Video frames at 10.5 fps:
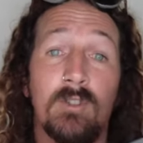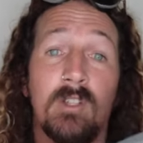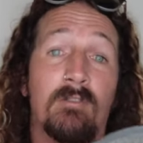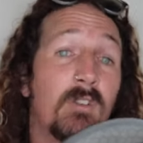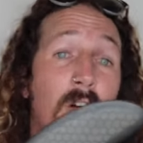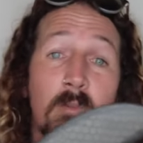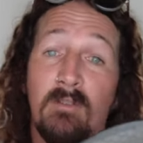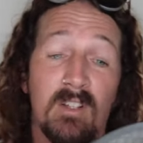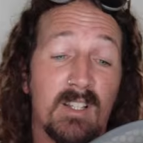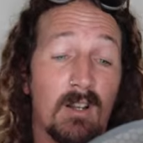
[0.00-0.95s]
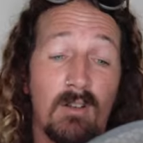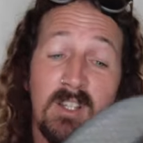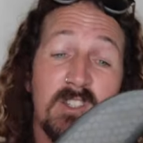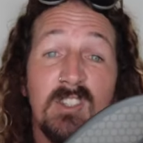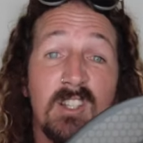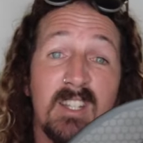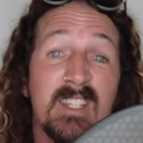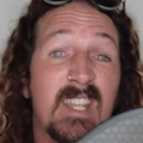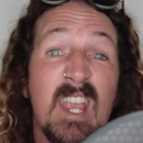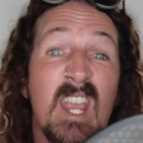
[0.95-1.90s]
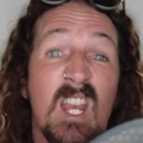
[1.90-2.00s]
So if you are moving slowly, it's just going to
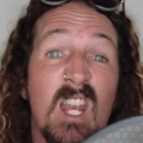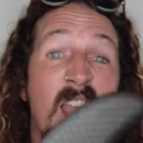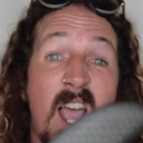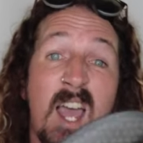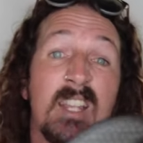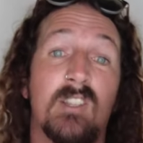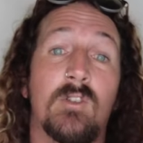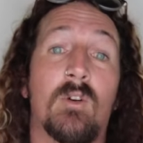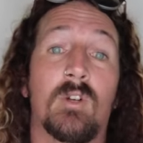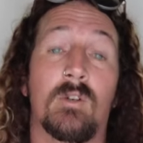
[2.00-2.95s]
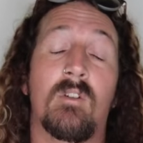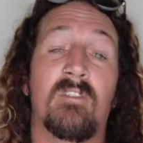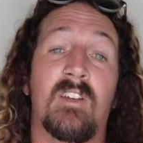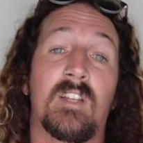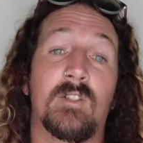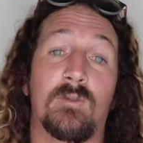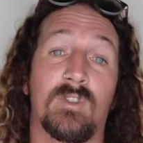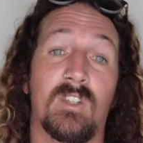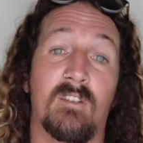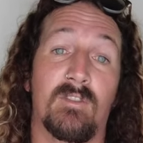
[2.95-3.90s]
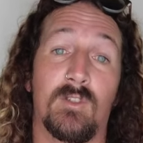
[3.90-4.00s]
stay in and it's not going to affect your
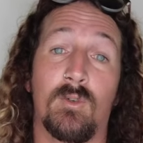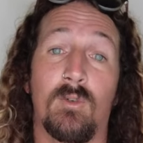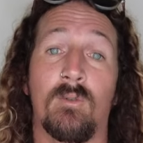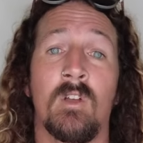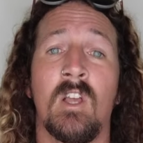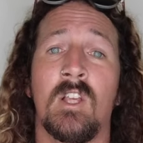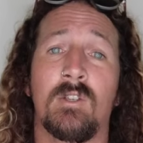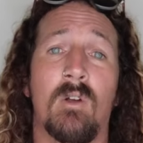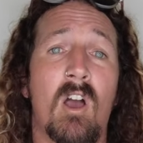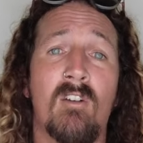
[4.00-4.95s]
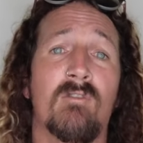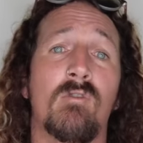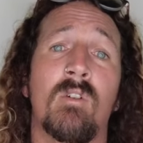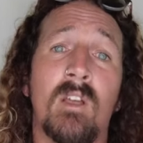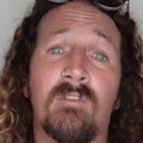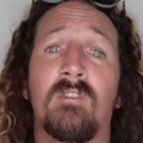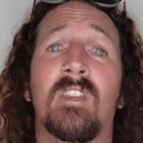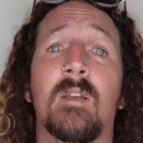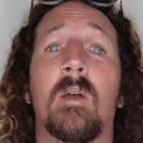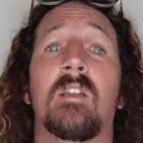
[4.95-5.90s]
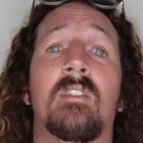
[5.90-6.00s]
surf at all. So overall, if you think
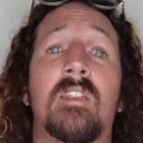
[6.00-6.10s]
about it,